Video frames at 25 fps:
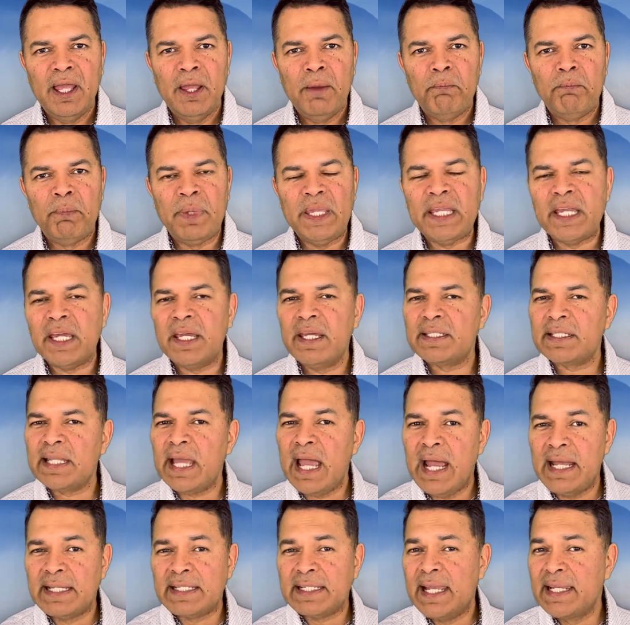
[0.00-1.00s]
because,
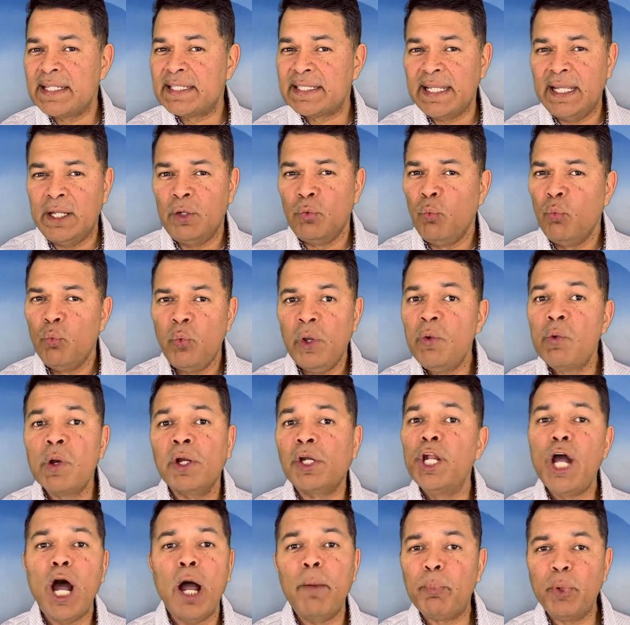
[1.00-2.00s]
as I said, we were
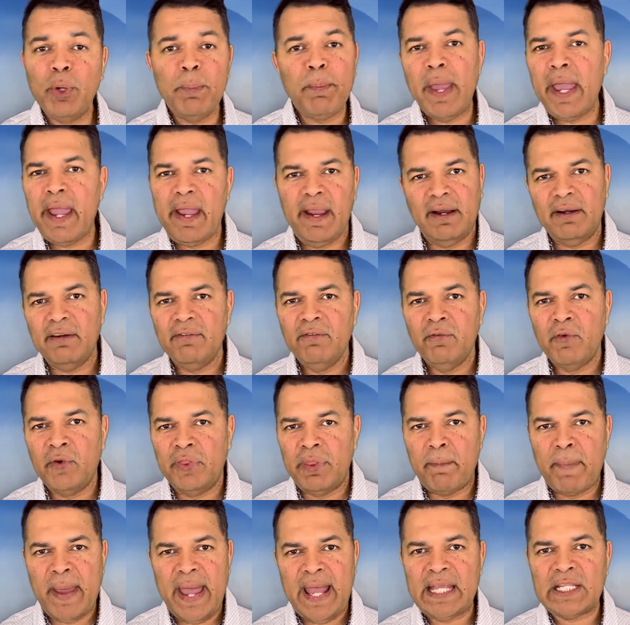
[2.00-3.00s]
not prepared for the
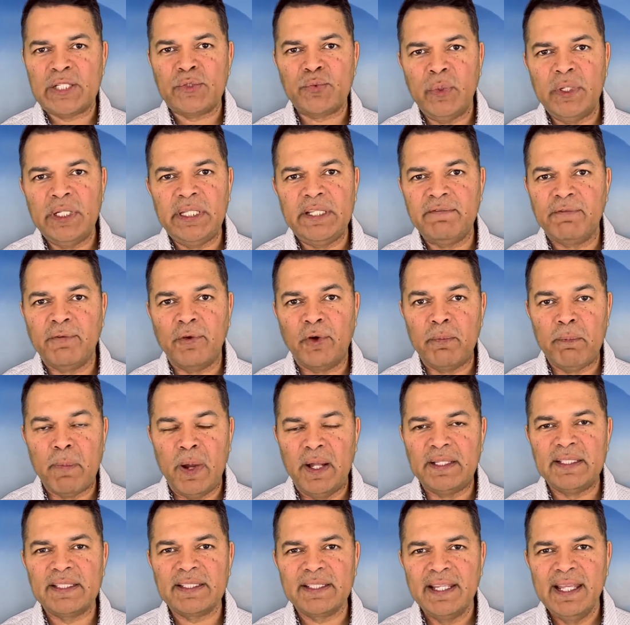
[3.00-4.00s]
past 24
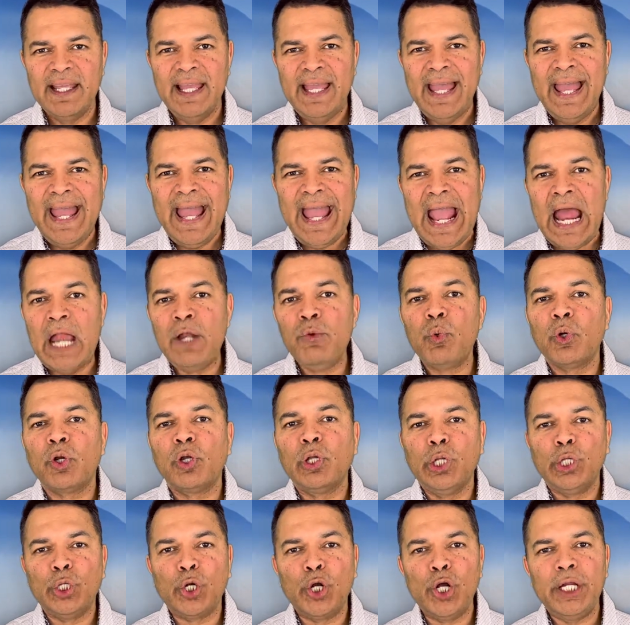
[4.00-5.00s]
months. And we're
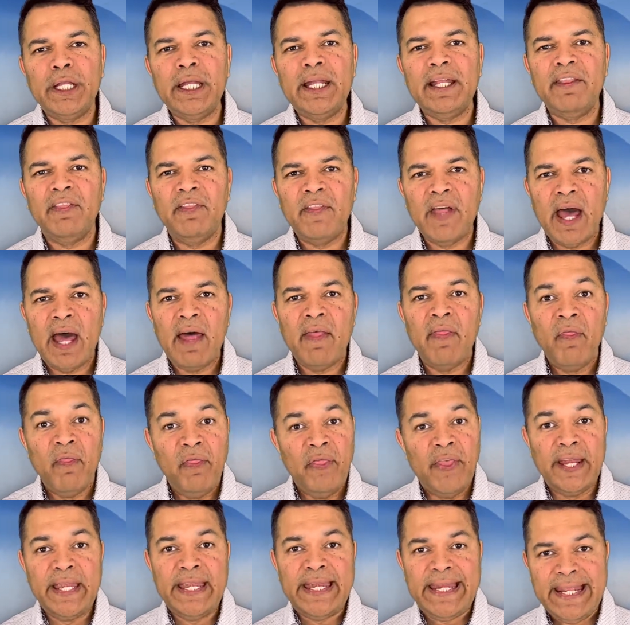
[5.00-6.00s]
learning that
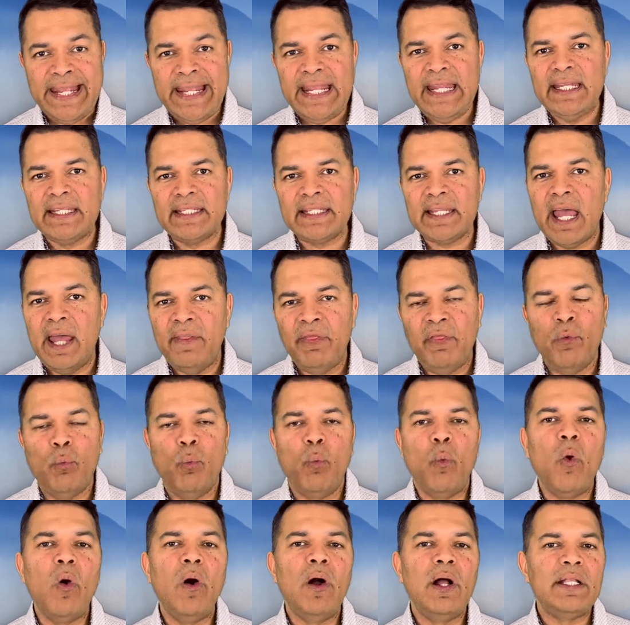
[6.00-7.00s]
the needs and the
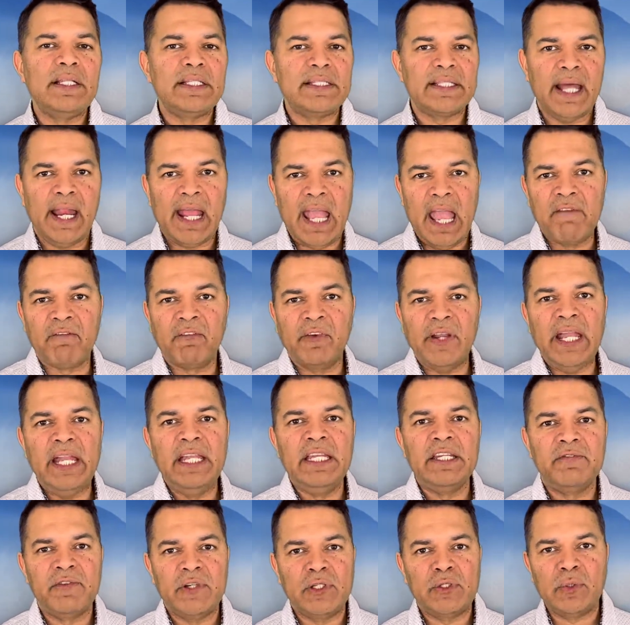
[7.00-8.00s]
wants that every
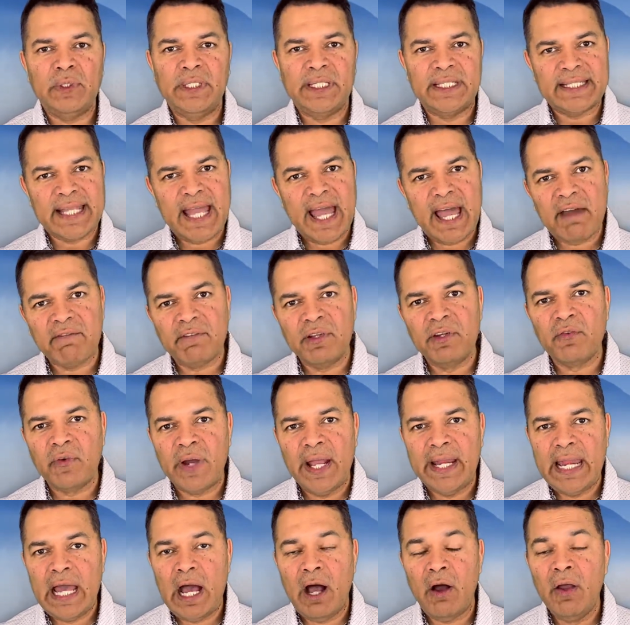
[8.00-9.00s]
individual is having right
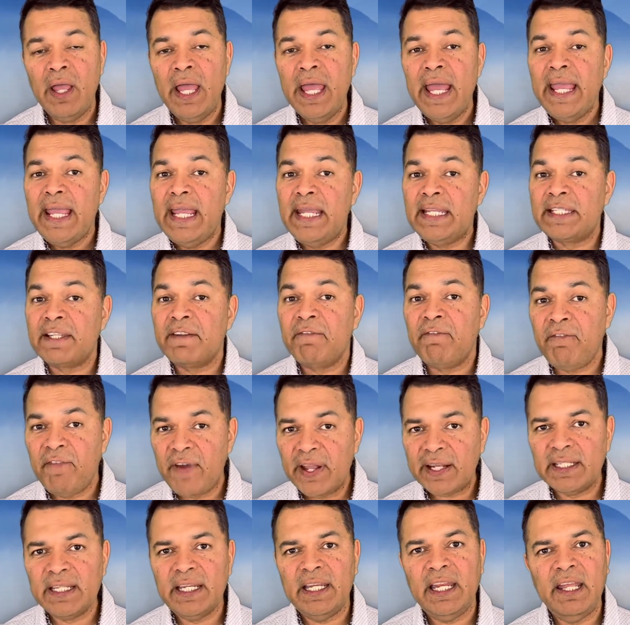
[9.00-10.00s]
now is
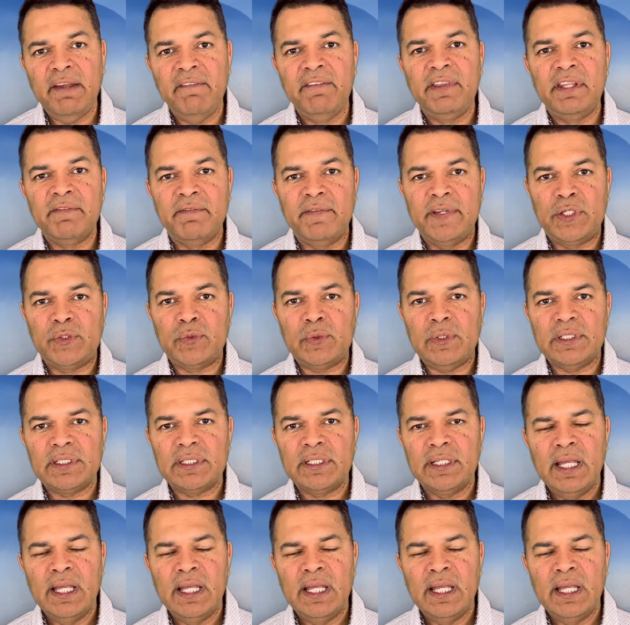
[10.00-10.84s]
affecting individuals.